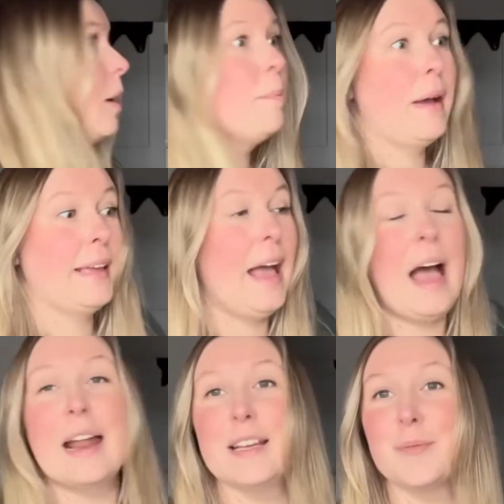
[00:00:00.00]
My
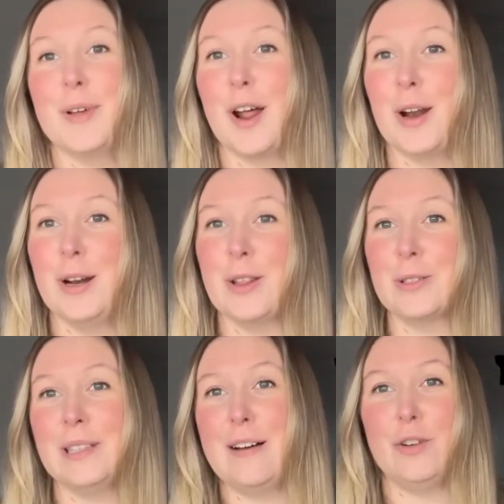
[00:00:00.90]
cat has been on another
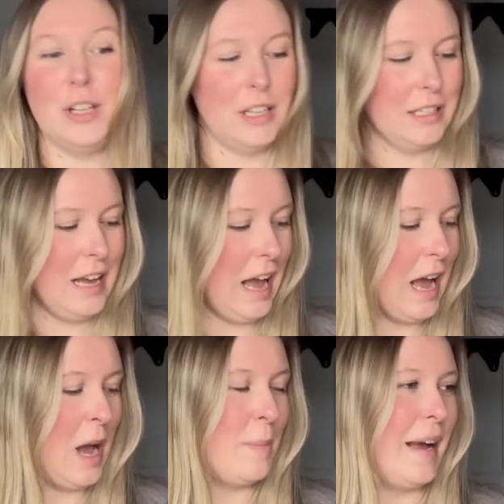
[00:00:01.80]
level.
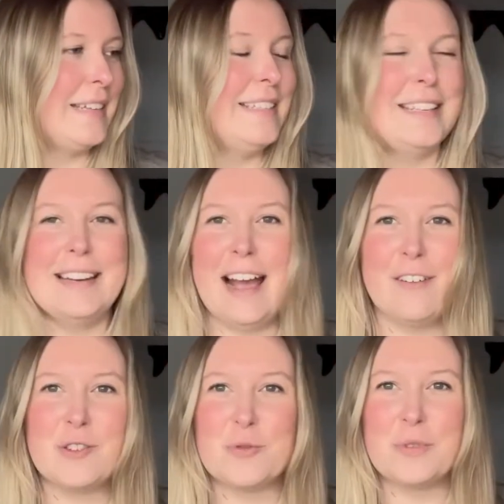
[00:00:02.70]
I did
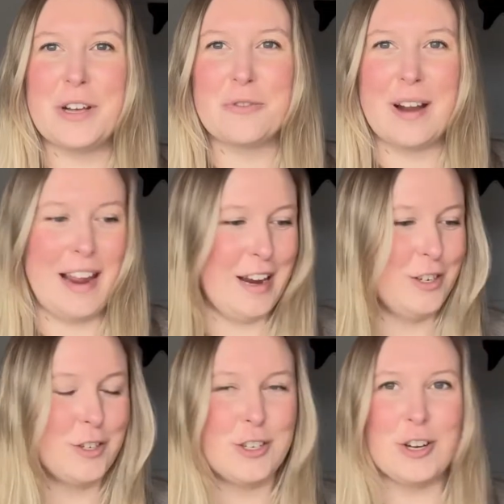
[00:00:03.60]
have to
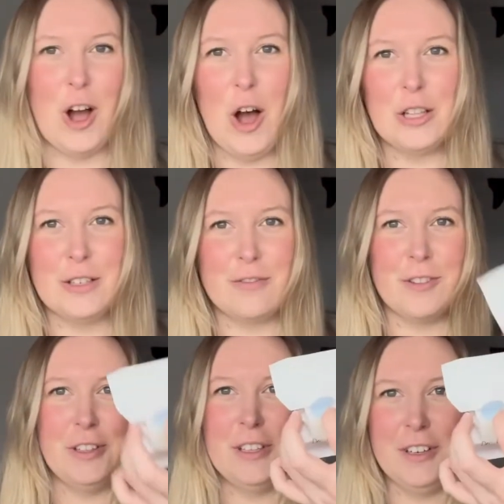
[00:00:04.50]
rearrange all of
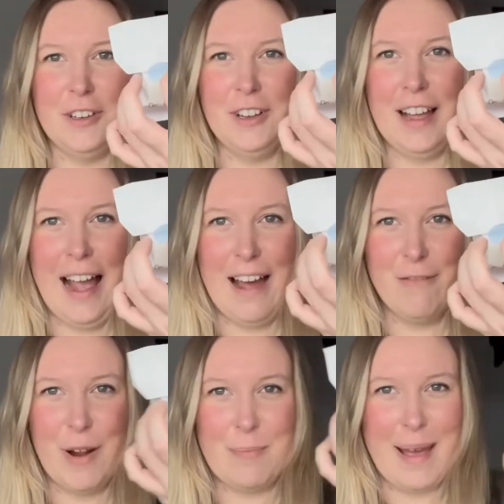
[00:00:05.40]
the little
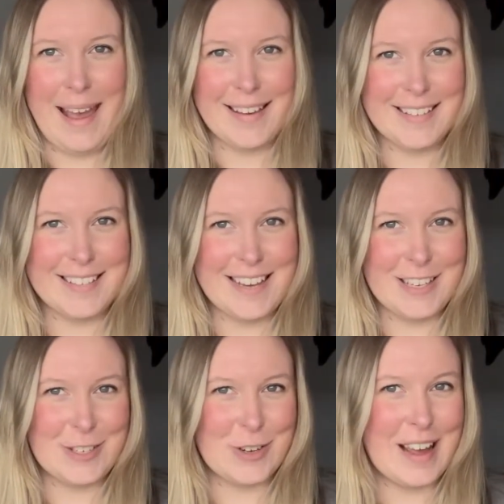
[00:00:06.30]
Advent bags
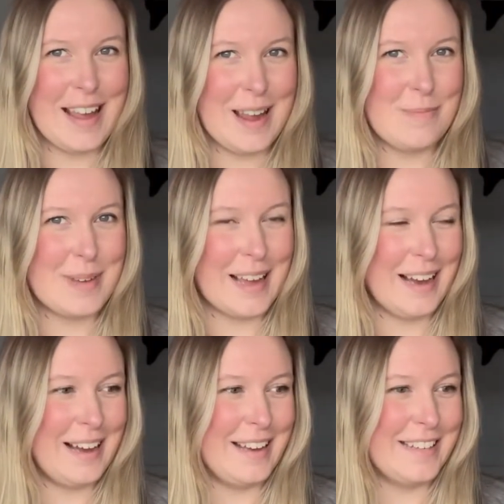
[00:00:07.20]
yesterday
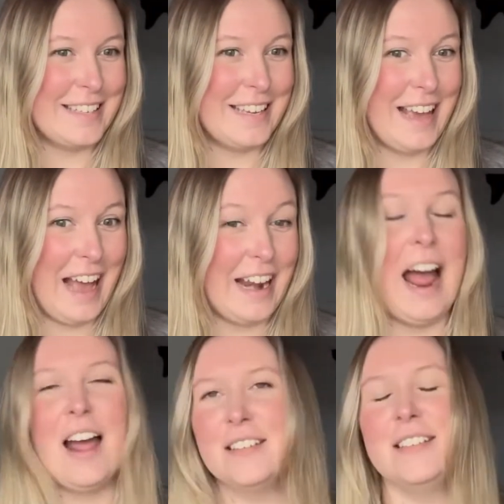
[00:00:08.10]
because he had
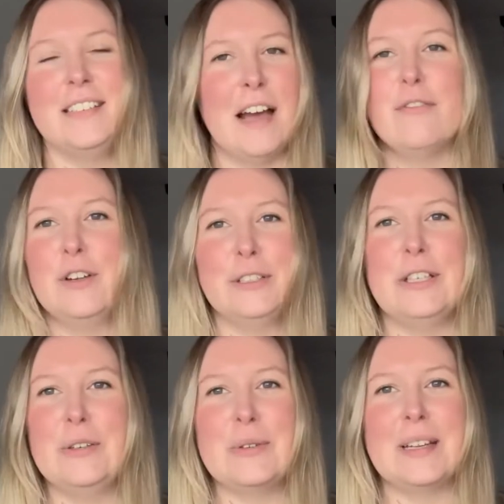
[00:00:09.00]
definitely
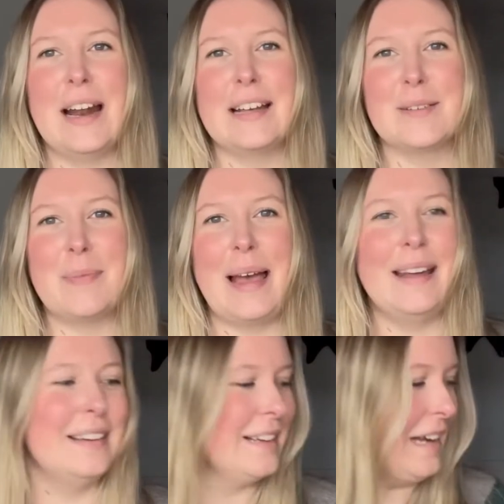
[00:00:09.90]
used it as a
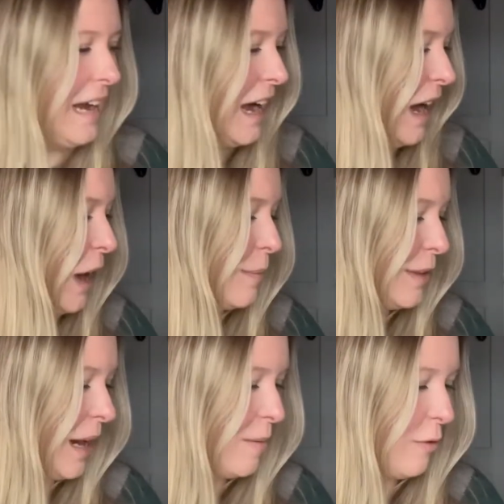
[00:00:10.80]
bed the
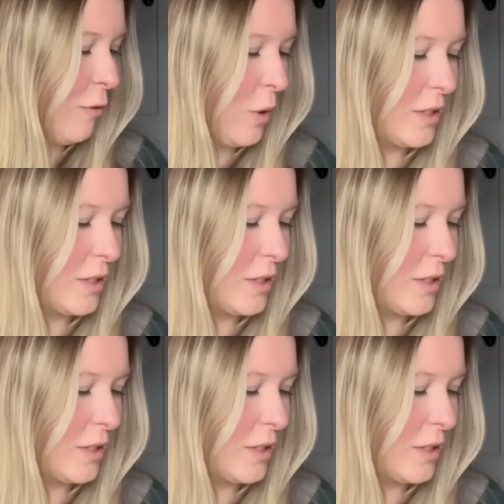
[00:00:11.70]
night before.